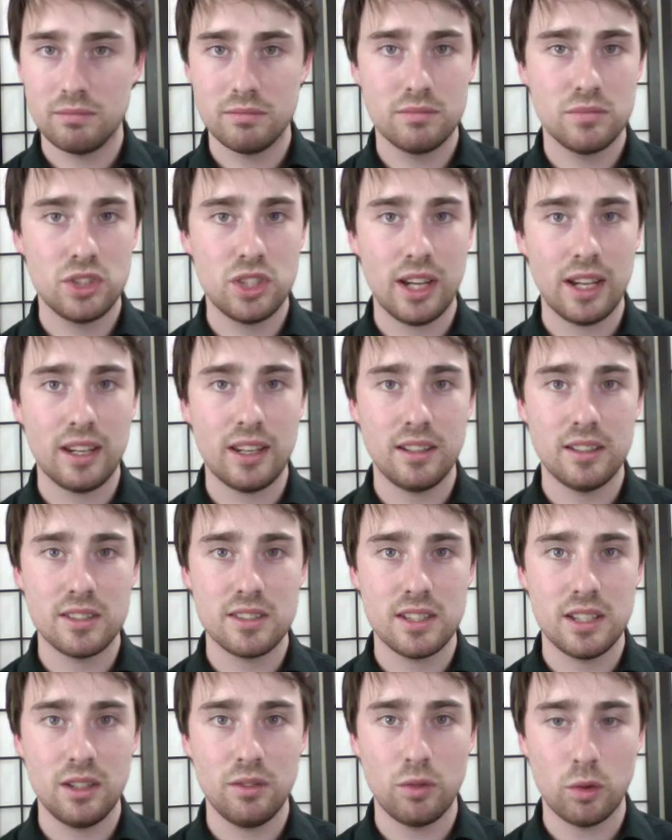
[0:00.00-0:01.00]
checking to
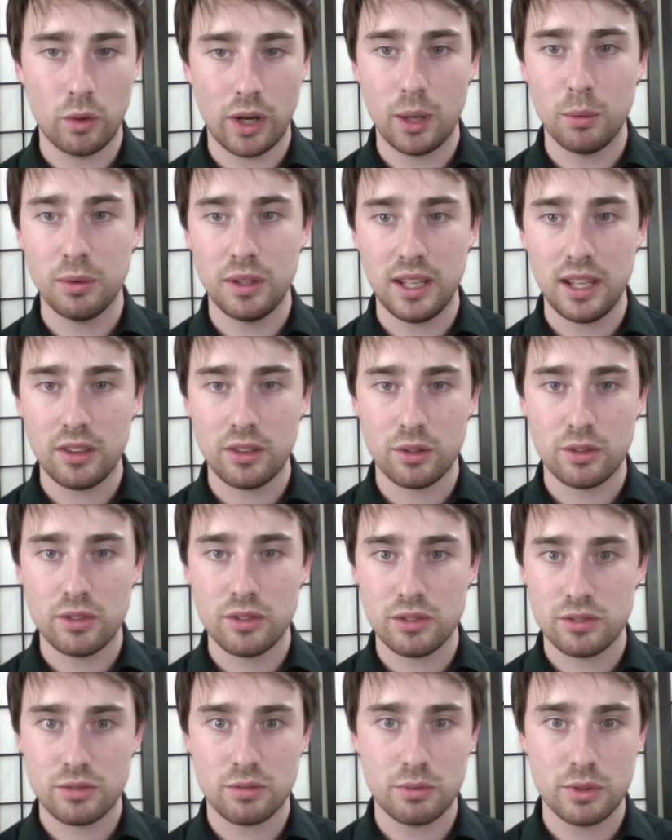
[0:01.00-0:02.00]
see if you're able to get
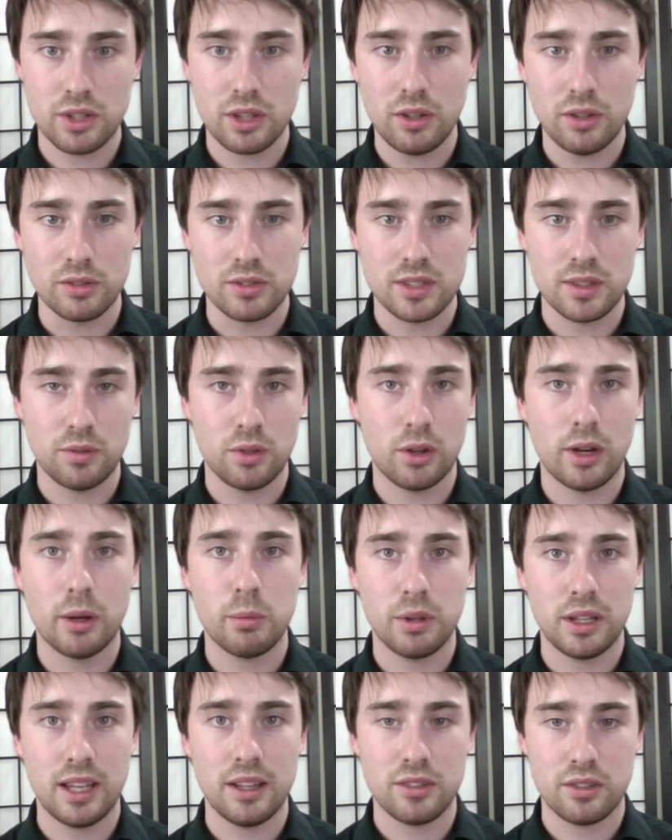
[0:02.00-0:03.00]
those results, if you're
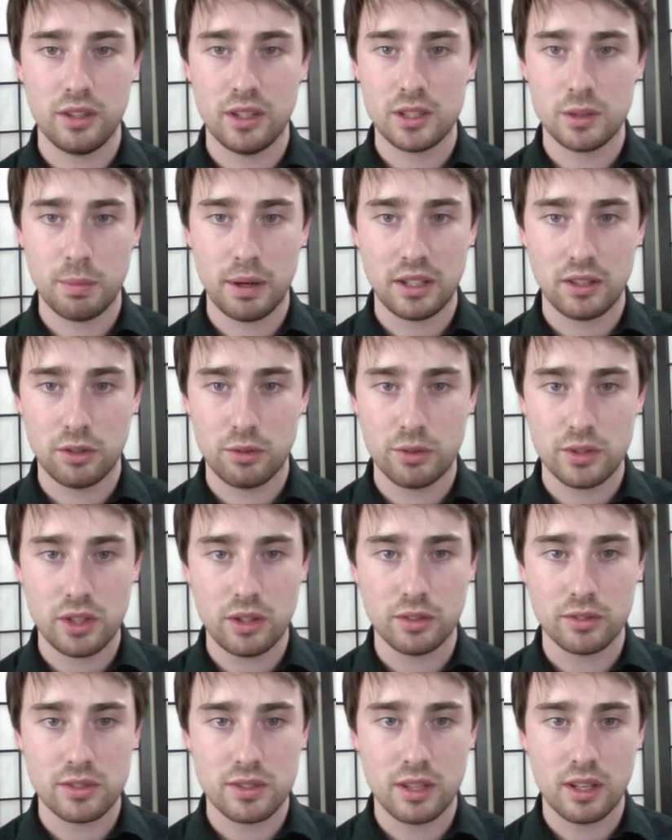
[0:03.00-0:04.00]
able to get the expected
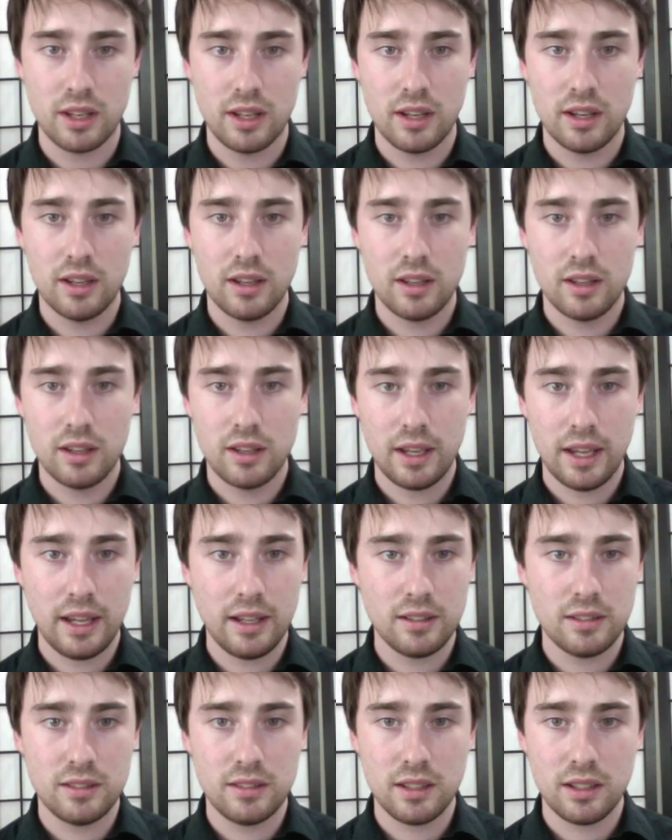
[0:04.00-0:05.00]
results.
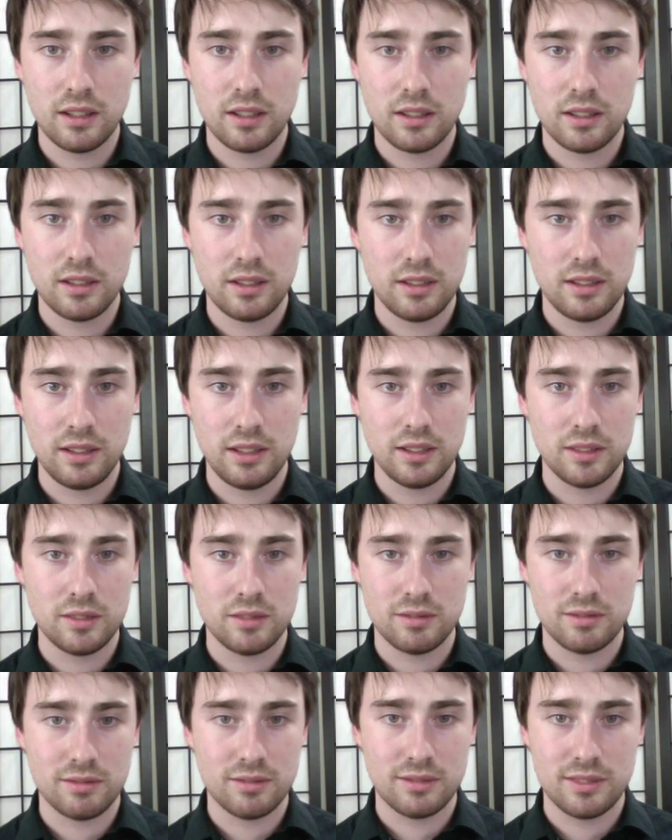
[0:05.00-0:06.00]
And it
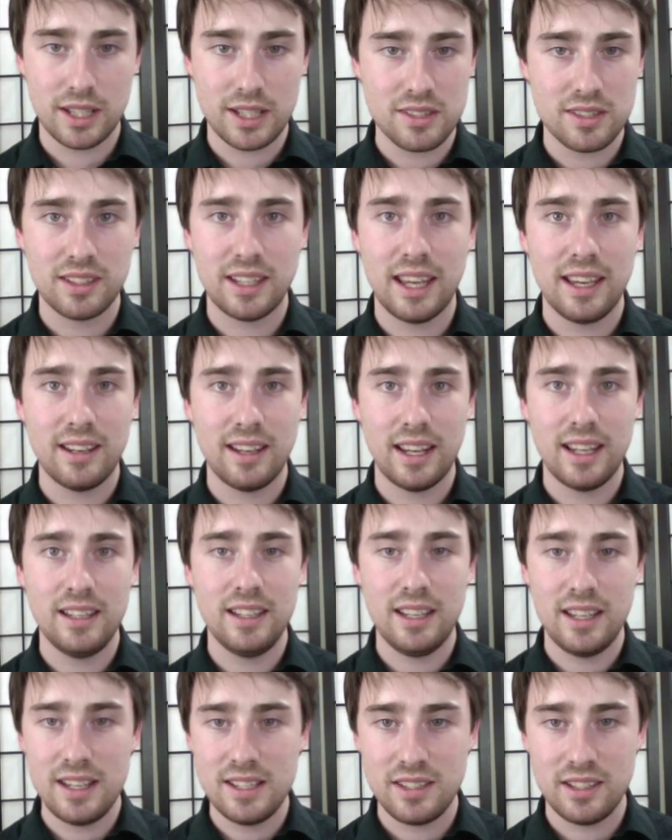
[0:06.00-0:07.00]
doesn't get any
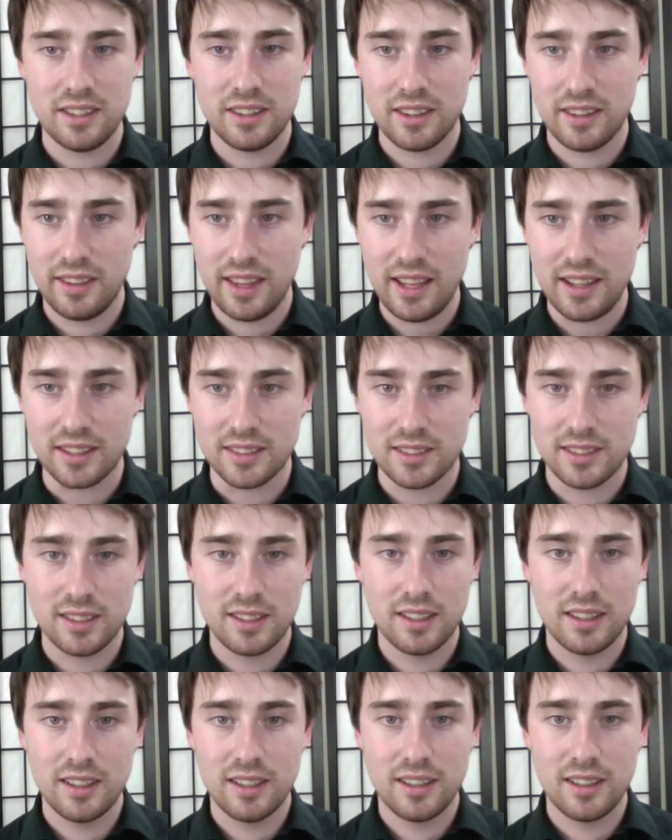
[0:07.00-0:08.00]
easier than that.
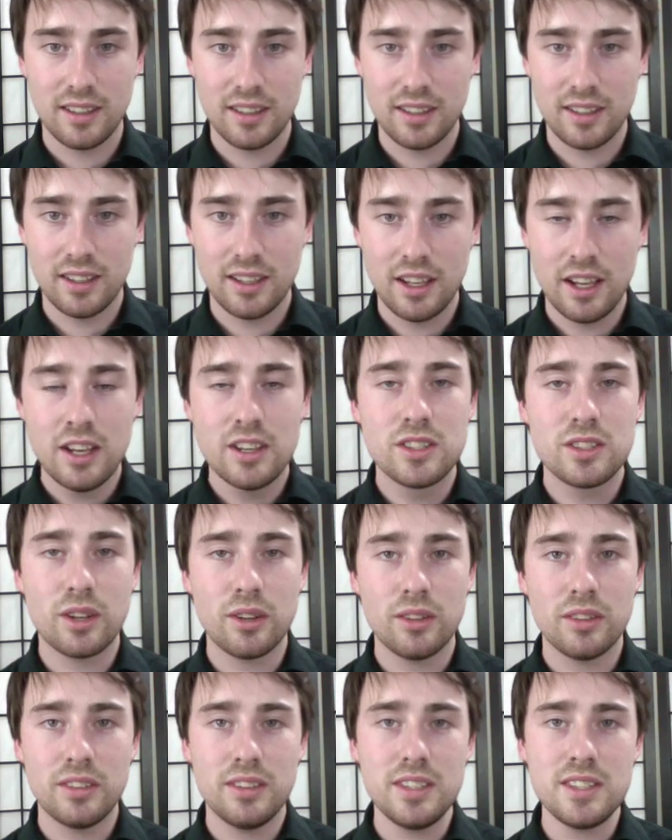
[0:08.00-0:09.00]

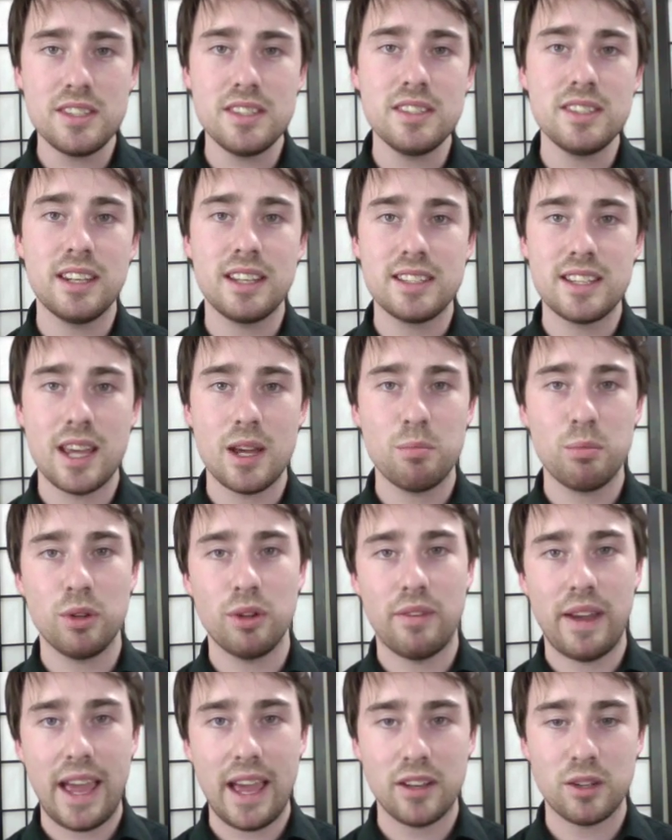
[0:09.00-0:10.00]
So this is an example
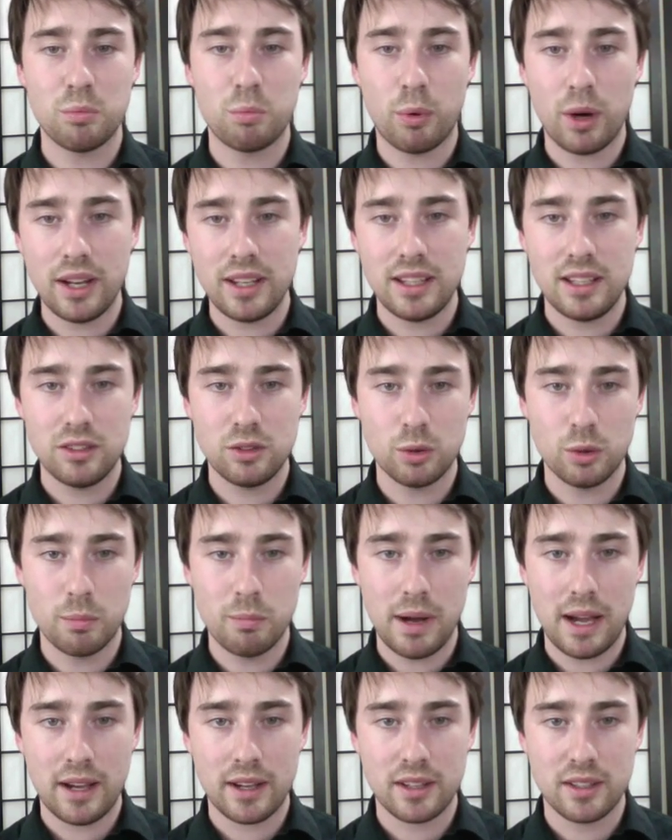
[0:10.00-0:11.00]
of how to break into a
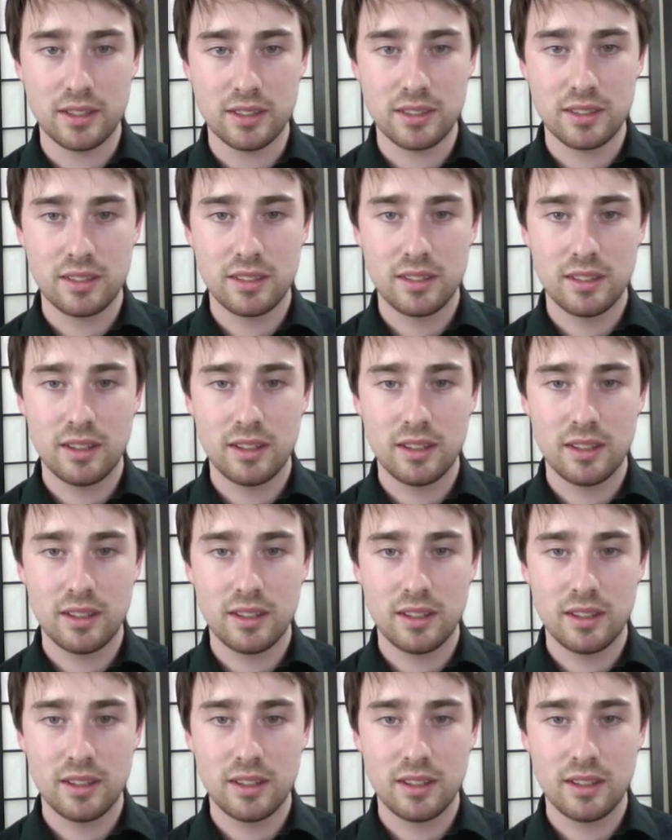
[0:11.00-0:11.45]
market